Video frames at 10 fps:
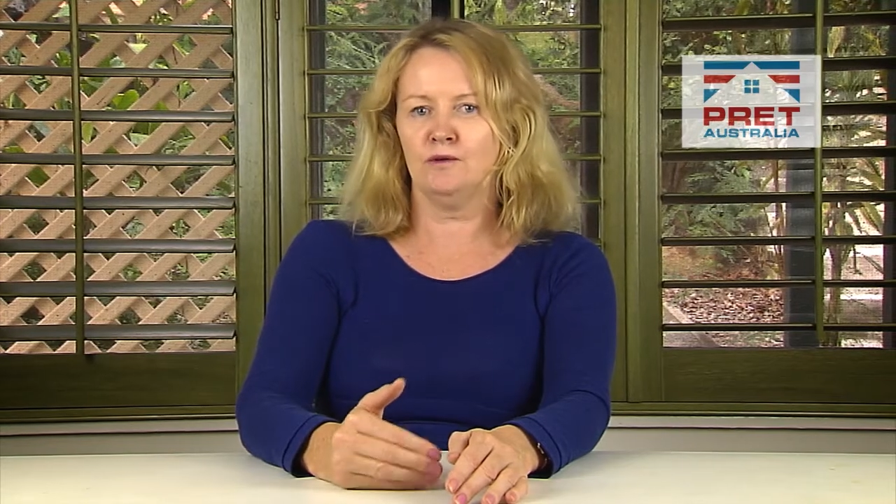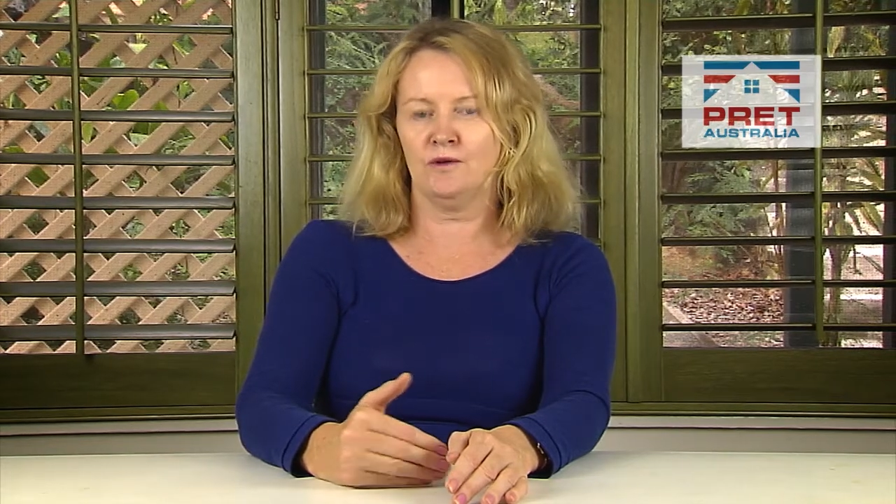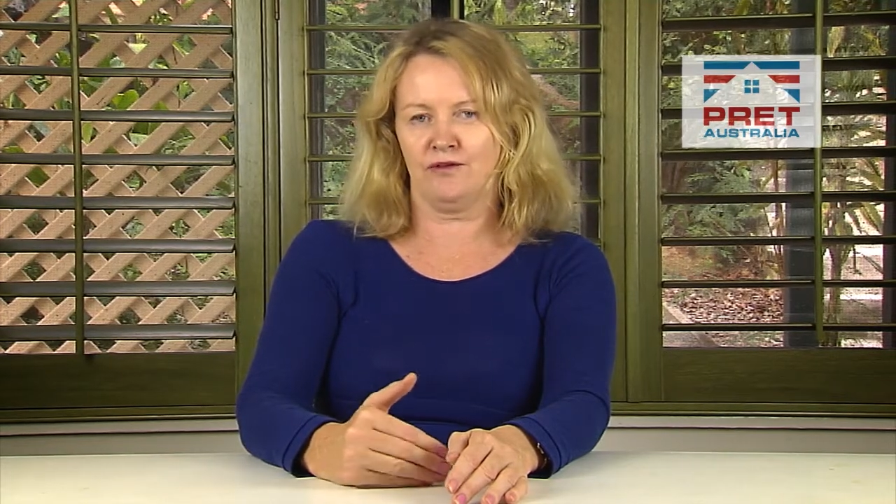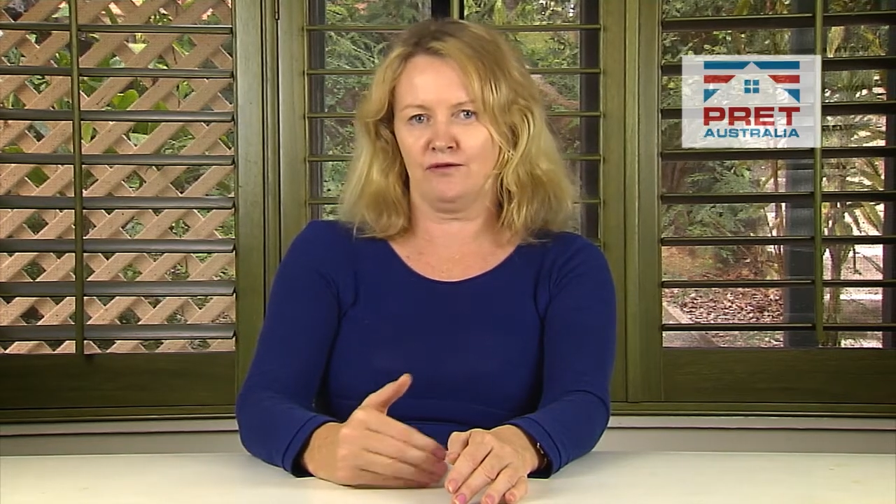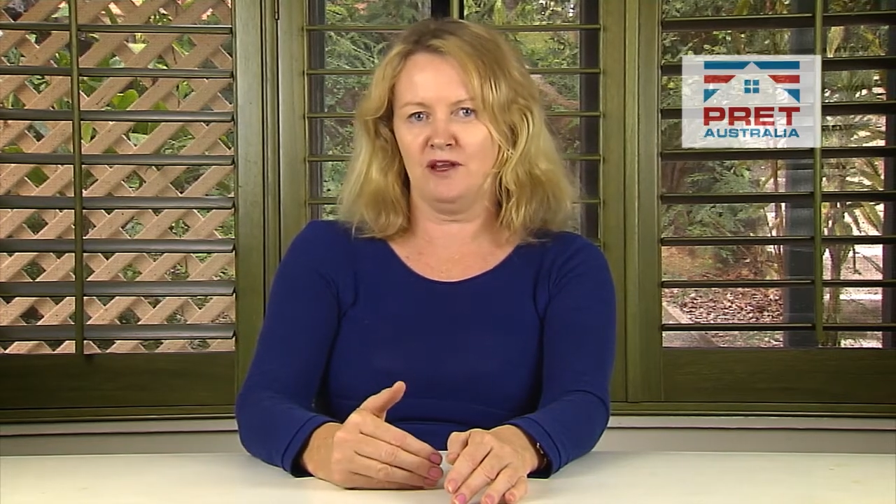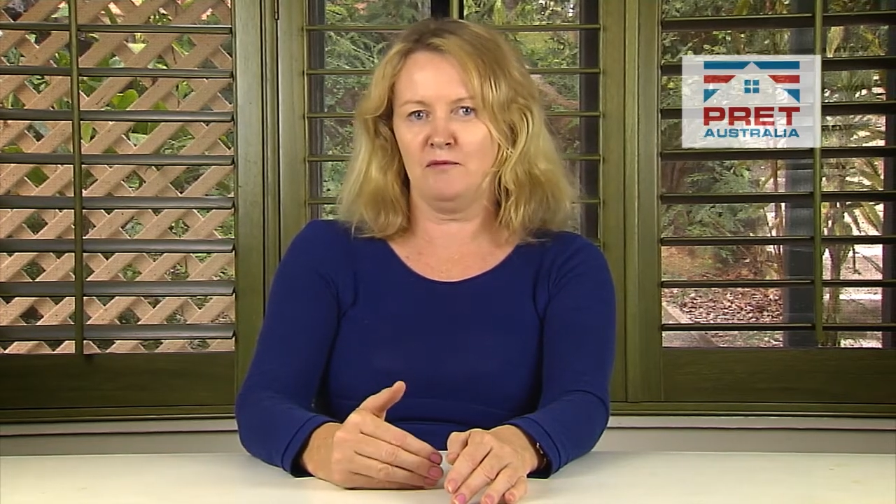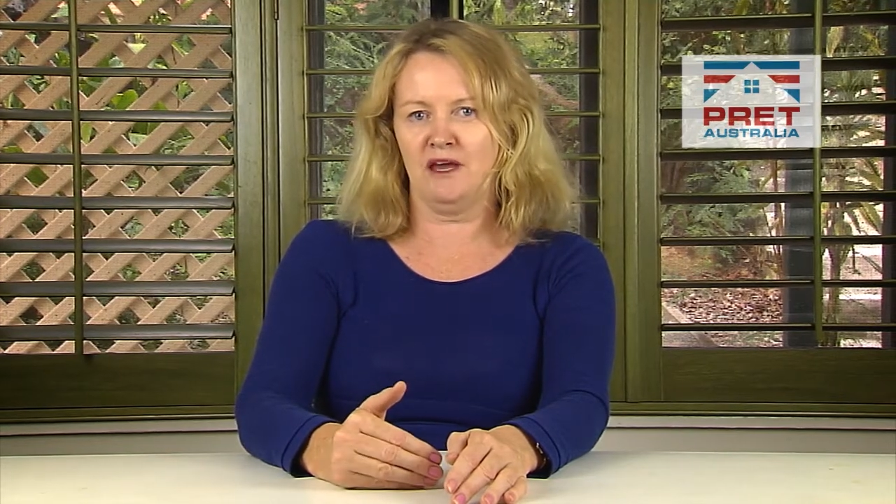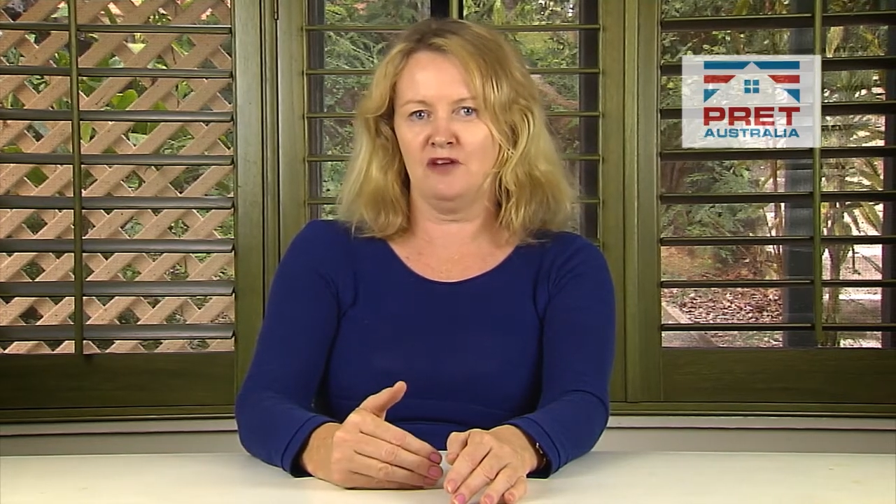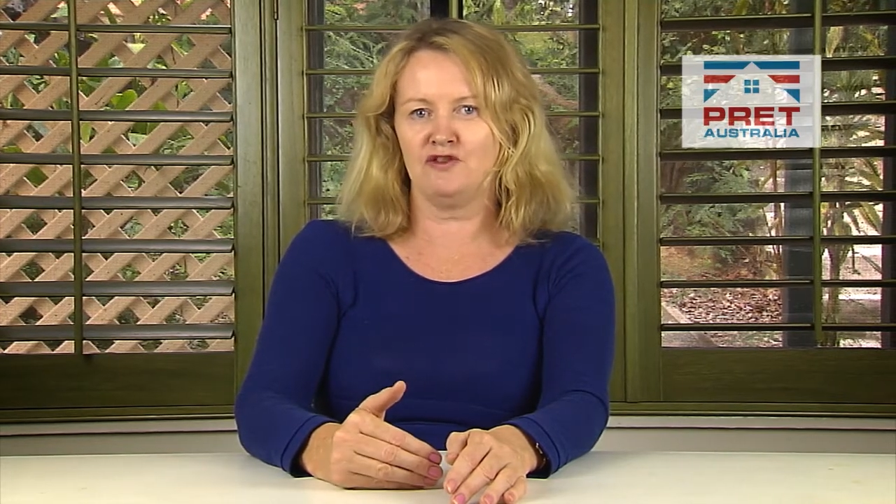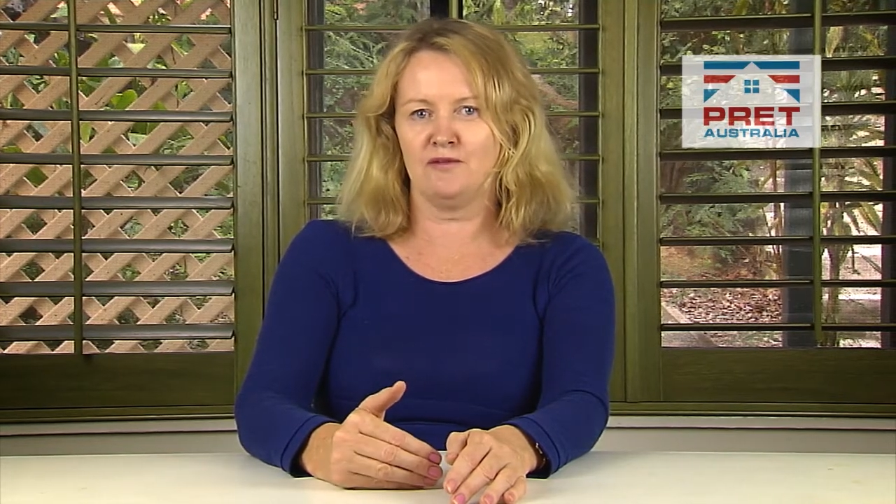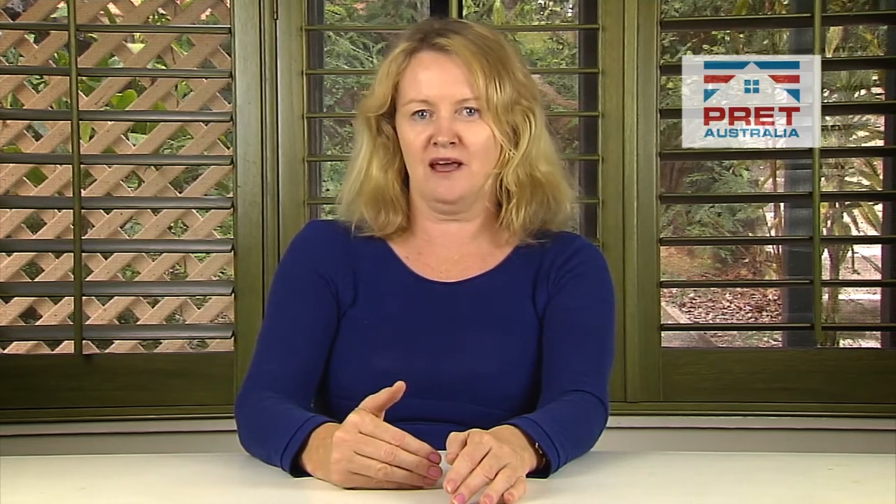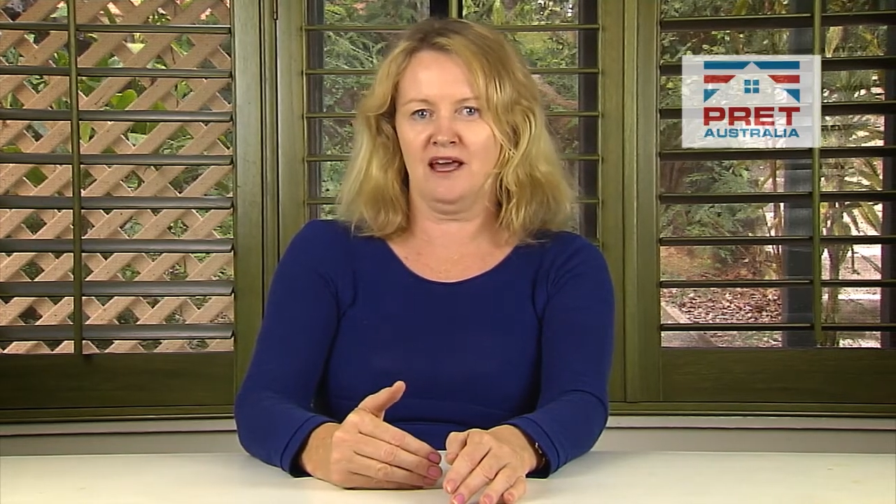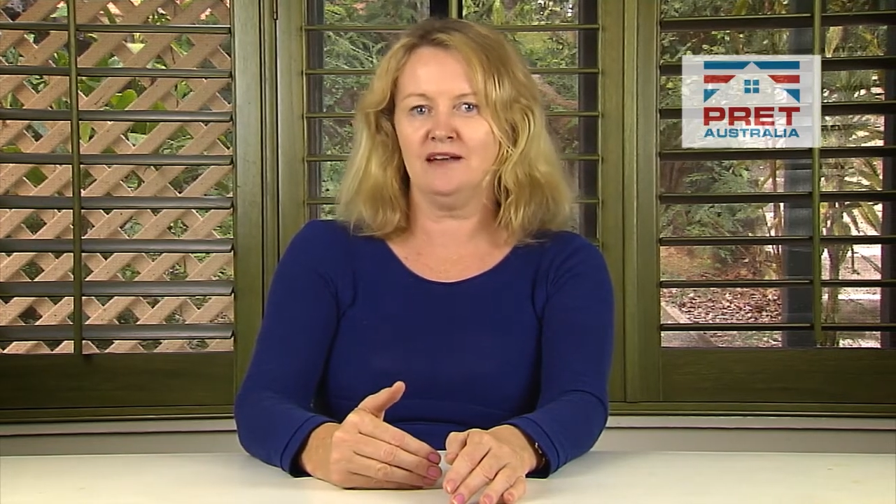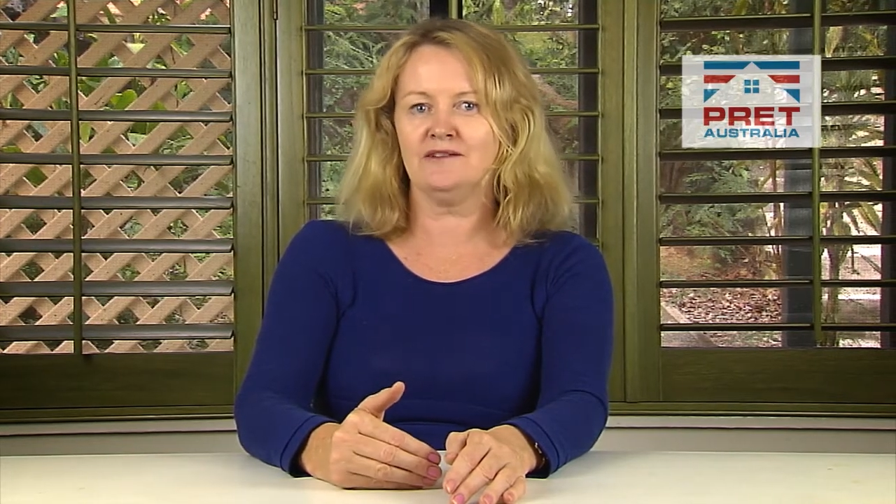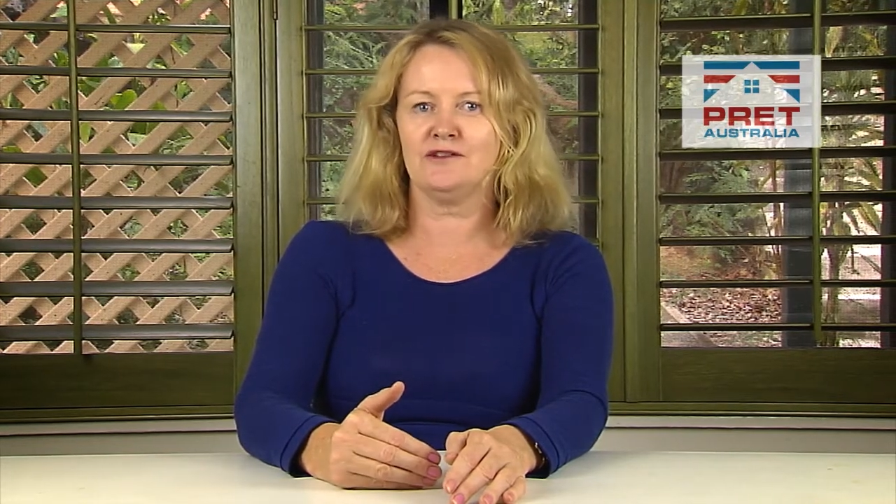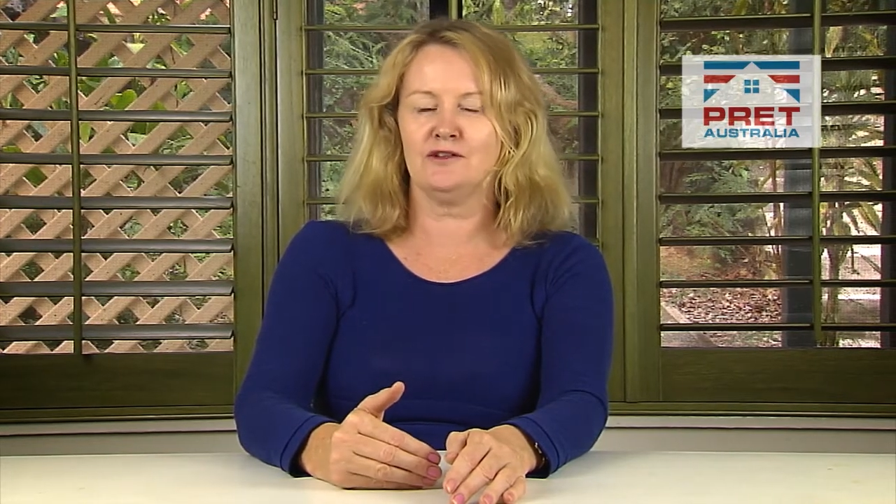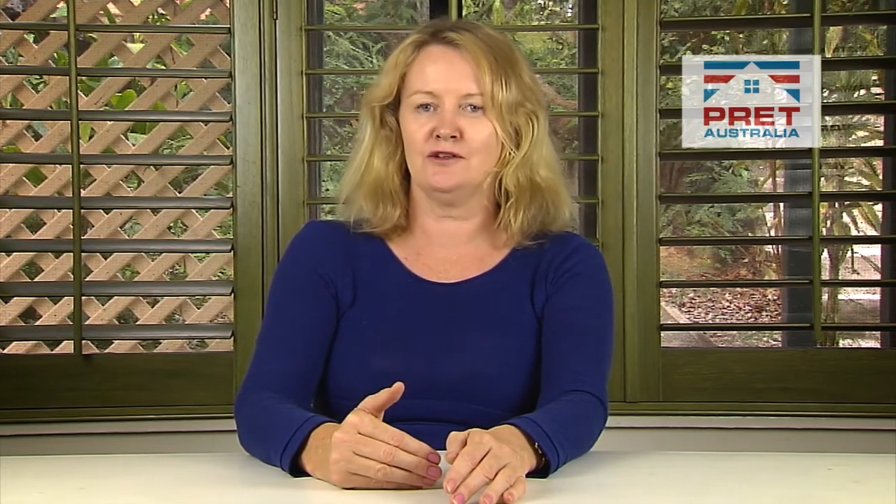or 3-bedroom house,